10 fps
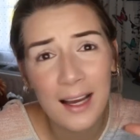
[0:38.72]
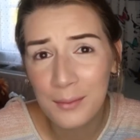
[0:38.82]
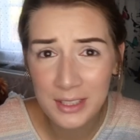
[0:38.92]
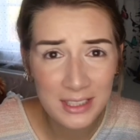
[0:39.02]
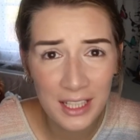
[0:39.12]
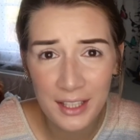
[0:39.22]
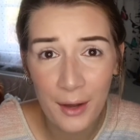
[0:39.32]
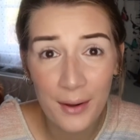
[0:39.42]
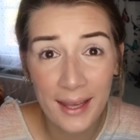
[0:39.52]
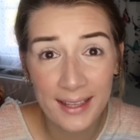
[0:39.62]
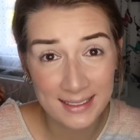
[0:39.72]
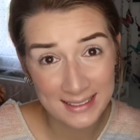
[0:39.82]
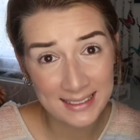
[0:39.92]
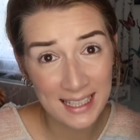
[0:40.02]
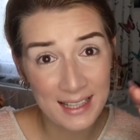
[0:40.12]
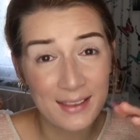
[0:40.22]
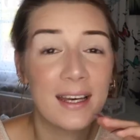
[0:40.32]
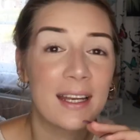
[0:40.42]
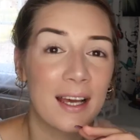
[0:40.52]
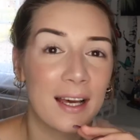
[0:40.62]
I'm just gonna go ahead and say
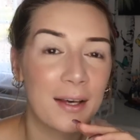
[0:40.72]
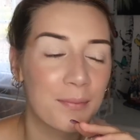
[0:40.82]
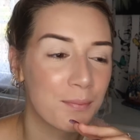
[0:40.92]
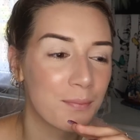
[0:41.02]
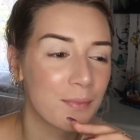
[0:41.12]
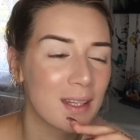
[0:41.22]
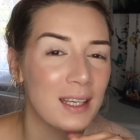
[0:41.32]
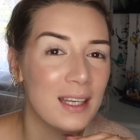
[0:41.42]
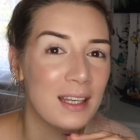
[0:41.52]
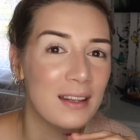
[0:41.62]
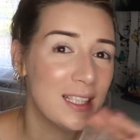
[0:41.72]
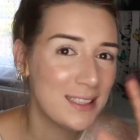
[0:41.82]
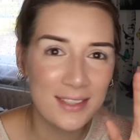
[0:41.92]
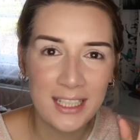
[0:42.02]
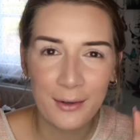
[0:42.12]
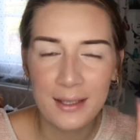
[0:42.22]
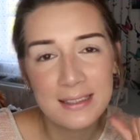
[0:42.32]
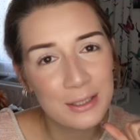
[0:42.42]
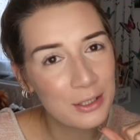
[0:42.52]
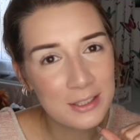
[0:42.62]
that this video
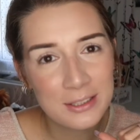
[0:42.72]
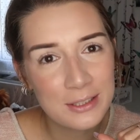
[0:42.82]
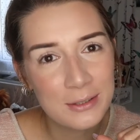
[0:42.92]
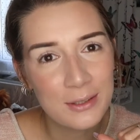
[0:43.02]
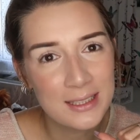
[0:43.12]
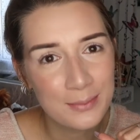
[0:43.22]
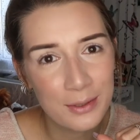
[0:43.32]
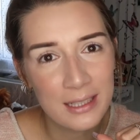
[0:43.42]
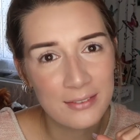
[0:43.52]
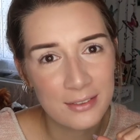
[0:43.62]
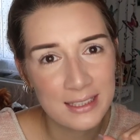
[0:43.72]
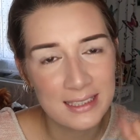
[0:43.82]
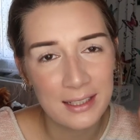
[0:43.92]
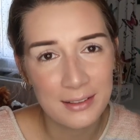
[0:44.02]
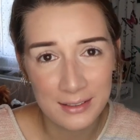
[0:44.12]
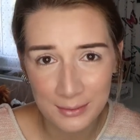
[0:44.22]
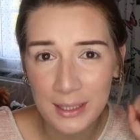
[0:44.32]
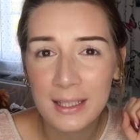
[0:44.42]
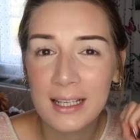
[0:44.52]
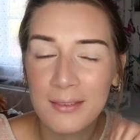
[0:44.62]
is not at all a spoiler-free zone, because
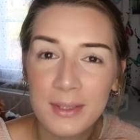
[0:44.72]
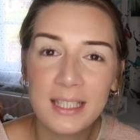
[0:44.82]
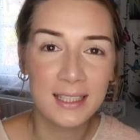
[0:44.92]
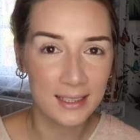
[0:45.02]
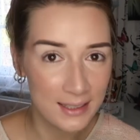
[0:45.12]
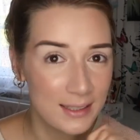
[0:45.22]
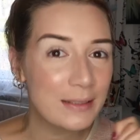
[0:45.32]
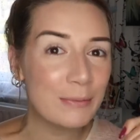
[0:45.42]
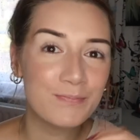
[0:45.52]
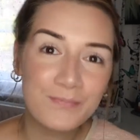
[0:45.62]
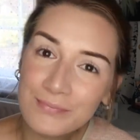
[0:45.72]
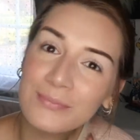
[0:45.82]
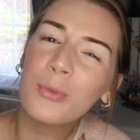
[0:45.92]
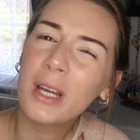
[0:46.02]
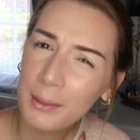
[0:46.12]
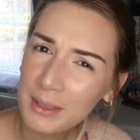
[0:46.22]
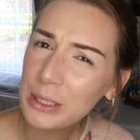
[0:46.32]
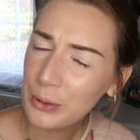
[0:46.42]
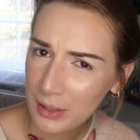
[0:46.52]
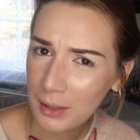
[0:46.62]
we're gonna be
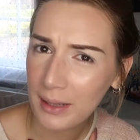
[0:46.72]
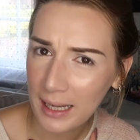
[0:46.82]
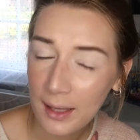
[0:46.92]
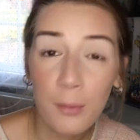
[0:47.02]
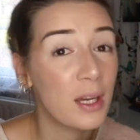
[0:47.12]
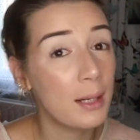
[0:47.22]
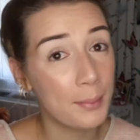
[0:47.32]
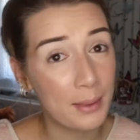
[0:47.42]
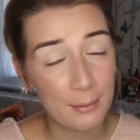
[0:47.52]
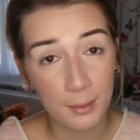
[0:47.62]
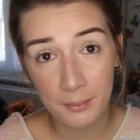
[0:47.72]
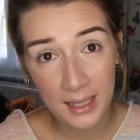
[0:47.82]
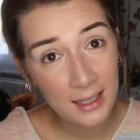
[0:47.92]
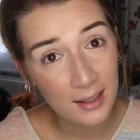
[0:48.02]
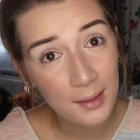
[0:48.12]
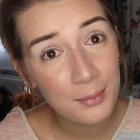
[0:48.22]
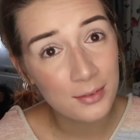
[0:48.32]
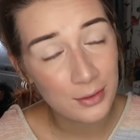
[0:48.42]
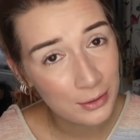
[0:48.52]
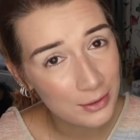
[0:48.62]
talking about it. We're gonna be playing with makeup,
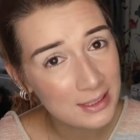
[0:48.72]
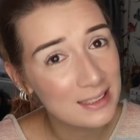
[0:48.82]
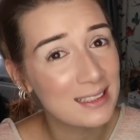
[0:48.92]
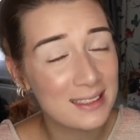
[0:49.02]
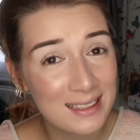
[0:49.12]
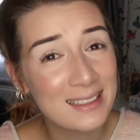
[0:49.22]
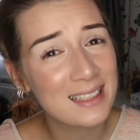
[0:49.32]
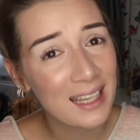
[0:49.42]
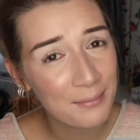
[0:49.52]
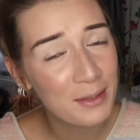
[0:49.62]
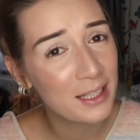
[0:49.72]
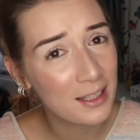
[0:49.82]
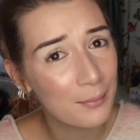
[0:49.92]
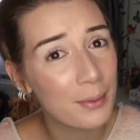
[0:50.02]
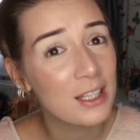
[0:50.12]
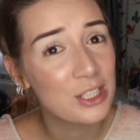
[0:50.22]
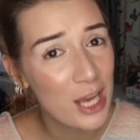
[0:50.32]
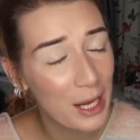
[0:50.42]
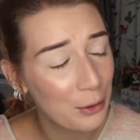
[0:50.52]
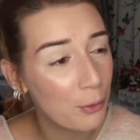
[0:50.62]
of course, because this is a makeup
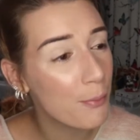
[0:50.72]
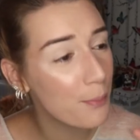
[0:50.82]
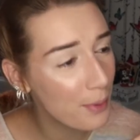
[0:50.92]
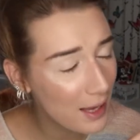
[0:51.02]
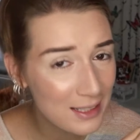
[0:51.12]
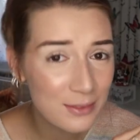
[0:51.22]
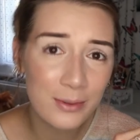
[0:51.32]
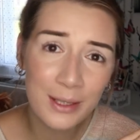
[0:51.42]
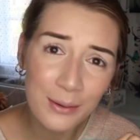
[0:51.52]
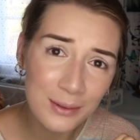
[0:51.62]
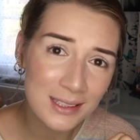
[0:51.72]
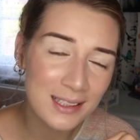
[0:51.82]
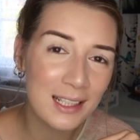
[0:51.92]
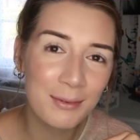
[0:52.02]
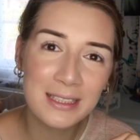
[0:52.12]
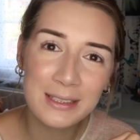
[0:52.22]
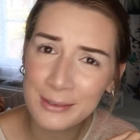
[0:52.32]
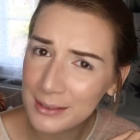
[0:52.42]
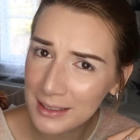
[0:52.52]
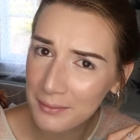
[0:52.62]
channel, but we're also gonna be
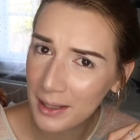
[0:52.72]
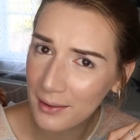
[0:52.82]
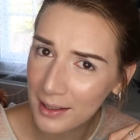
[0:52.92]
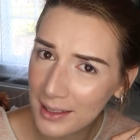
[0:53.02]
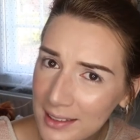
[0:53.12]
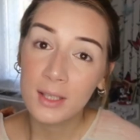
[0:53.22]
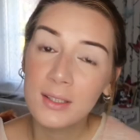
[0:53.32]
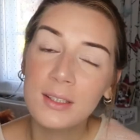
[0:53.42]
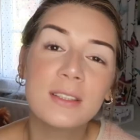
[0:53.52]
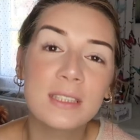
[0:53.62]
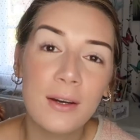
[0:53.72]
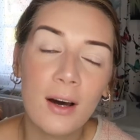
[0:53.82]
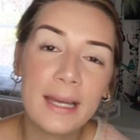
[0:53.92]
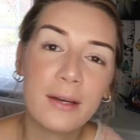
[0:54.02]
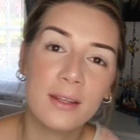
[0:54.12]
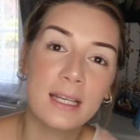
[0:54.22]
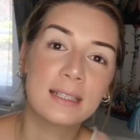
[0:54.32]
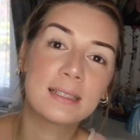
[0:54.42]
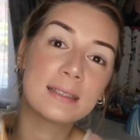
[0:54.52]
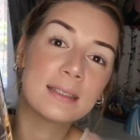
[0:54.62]
talking about it. So I got
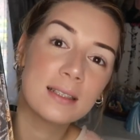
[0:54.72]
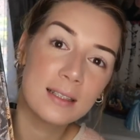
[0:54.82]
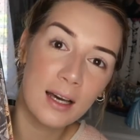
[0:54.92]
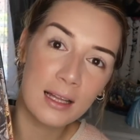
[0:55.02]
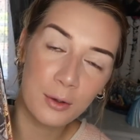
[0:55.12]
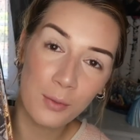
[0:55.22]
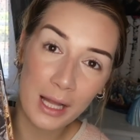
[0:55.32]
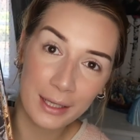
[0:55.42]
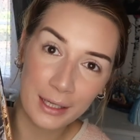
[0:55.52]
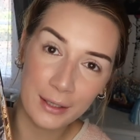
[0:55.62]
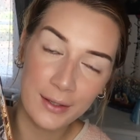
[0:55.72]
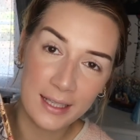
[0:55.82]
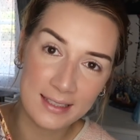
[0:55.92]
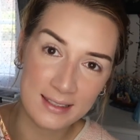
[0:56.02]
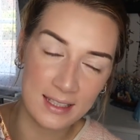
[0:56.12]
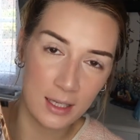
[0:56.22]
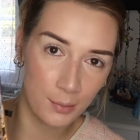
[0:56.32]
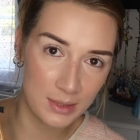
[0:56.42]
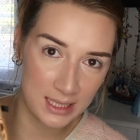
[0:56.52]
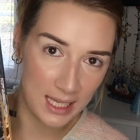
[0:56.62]
this a little while ago. It's the
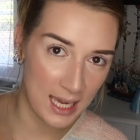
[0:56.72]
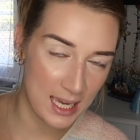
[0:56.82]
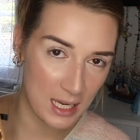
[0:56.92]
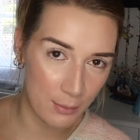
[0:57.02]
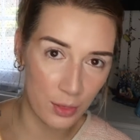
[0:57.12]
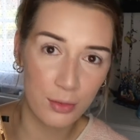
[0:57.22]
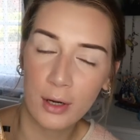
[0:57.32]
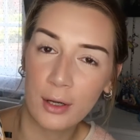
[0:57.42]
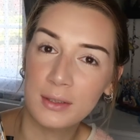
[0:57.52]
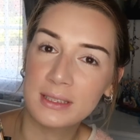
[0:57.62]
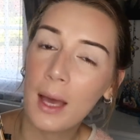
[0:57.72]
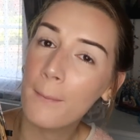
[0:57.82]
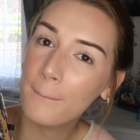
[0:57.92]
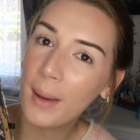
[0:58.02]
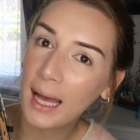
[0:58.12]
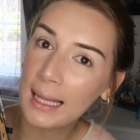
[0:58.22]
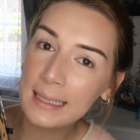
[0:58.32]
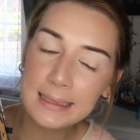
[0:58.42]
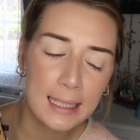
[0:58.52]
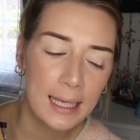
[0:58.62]
Urban Decay Game of Thrones
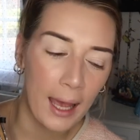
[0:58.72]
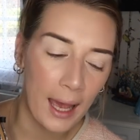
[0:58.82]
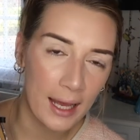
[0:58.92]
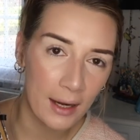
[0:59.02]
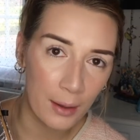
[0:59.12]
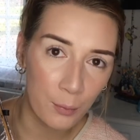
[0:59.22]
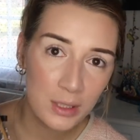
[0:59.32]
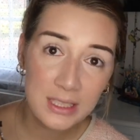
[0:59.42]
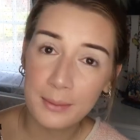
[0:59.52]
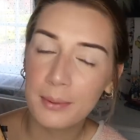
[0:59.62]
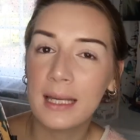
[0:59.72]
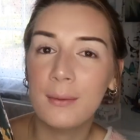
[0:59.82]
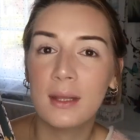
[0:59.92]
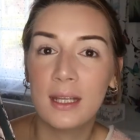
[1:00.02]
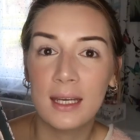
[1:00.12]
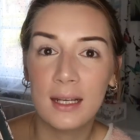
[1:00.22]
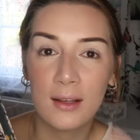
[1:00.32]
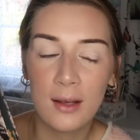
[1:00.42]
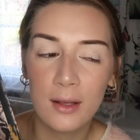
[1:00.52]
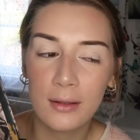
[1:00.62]
palette, and I wanted to play with it
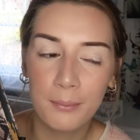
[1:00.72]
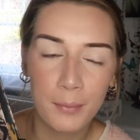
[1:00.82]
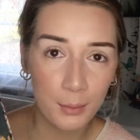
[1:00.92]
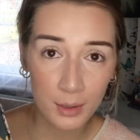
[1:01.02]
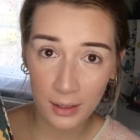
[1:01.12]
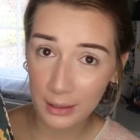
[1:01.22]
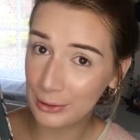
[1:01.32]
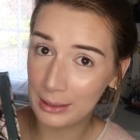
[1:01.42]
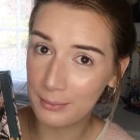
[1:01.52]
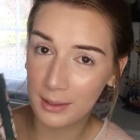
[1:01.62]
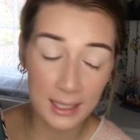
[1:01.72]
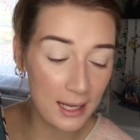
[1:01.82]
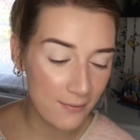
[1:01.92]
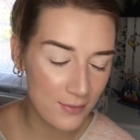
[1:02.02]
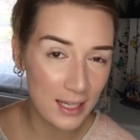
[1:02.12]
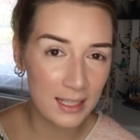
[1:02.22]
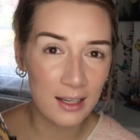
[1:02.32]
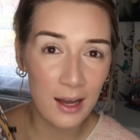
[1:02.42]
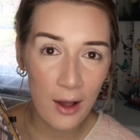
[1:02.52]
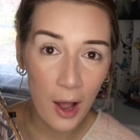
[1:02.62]
the moment I it, but then I figured
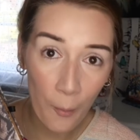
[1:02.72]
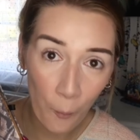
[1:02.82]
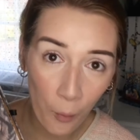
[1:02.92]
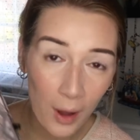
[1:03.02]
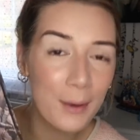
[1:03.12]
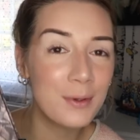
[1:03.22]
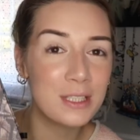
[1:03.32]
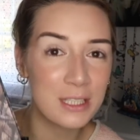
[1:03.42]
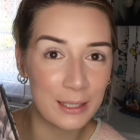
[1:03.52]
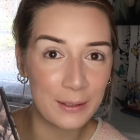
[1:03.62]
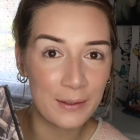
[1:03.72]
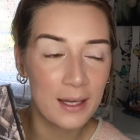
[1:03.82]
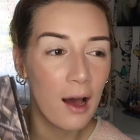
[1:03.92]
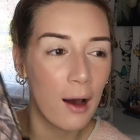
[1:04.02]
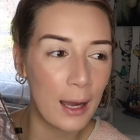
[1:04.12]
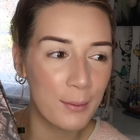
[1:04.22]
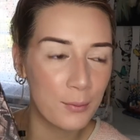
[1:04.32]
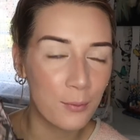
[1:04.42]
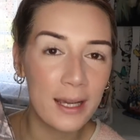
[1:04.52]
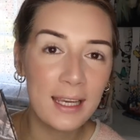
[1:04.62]
what I would do, I
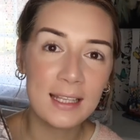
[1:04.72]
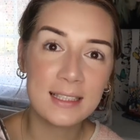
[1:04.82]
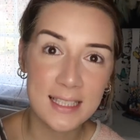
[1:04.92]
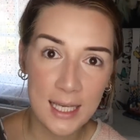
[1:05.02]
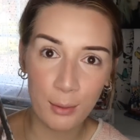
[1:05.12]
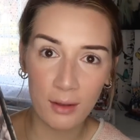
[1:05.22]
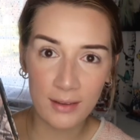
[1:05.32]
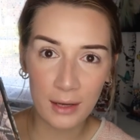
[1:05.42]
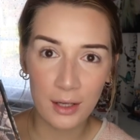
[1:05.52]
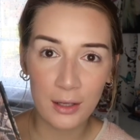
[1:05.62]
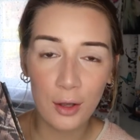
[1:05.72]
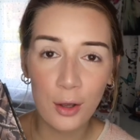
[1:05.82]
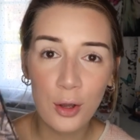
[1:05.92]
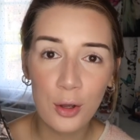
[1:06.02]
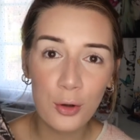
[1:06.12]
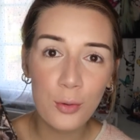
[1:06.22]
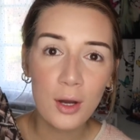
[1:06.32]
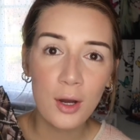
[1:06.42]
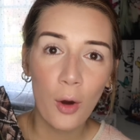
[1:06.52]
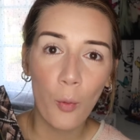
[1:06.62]
would wait until we found out who
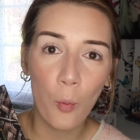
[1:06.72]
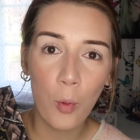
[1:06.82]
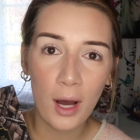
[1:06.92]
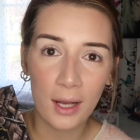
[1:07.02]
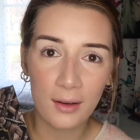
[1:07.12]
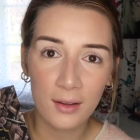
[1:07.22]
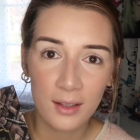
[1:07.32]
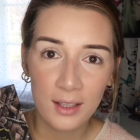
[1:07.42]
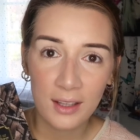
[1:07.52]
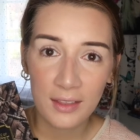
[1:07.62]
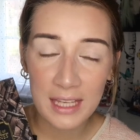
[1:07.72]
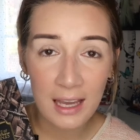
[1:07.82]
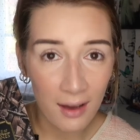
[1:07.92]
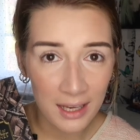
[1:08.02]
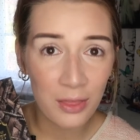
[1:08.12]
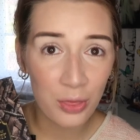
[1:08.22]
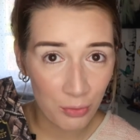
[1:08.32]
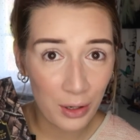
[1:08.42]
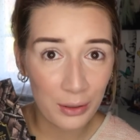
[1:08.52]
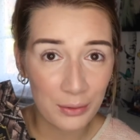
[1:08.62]
won the Iron
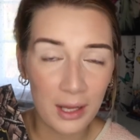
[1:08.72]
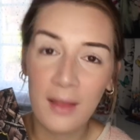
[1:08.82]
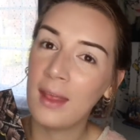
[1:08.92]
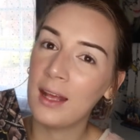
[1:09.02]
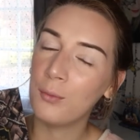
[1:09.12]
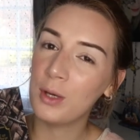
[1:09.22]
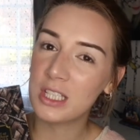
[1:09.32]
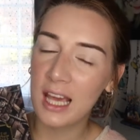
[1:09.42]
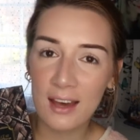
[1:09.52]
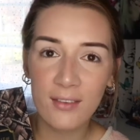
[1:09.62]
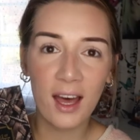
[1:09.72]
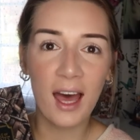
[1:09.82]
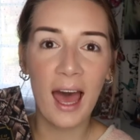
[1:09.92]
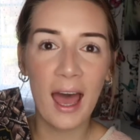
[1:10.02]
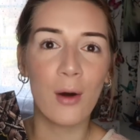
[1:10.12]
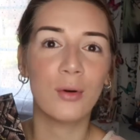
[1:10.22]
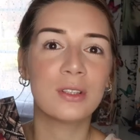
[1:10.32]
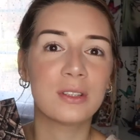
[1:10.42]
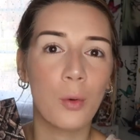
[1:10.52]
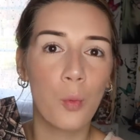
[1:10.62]
Throne, and then whichever
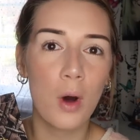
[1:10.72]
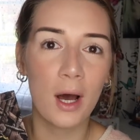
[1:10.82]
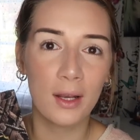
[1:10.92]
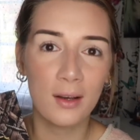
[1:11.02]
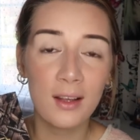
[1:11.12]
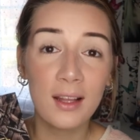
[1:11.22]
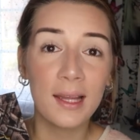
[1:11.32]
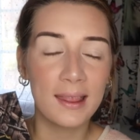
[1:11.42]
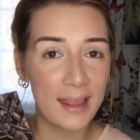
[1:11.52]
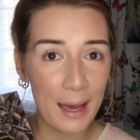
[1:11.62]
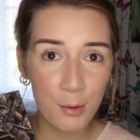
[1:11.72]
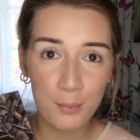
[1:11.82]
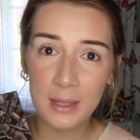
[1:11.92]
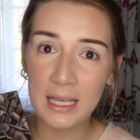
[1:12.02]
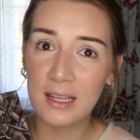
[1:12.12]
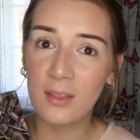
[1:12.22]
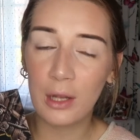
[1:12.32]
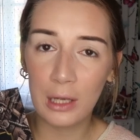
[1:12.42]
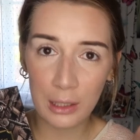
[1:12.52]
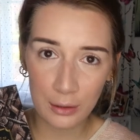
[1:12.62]
house won, that would be
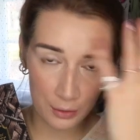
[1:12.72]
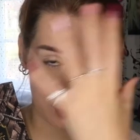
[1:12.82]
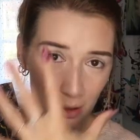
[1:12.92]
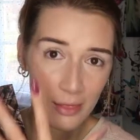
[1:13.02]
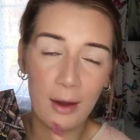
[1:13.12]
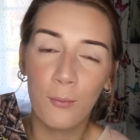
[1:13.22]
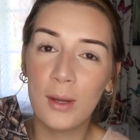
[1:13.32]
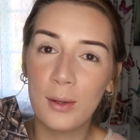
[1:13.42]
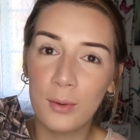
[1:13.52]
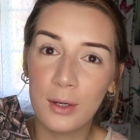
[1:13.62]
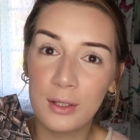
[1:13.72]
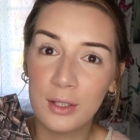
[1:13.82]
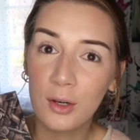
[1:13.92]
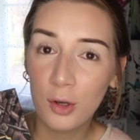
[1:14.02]
the look that we would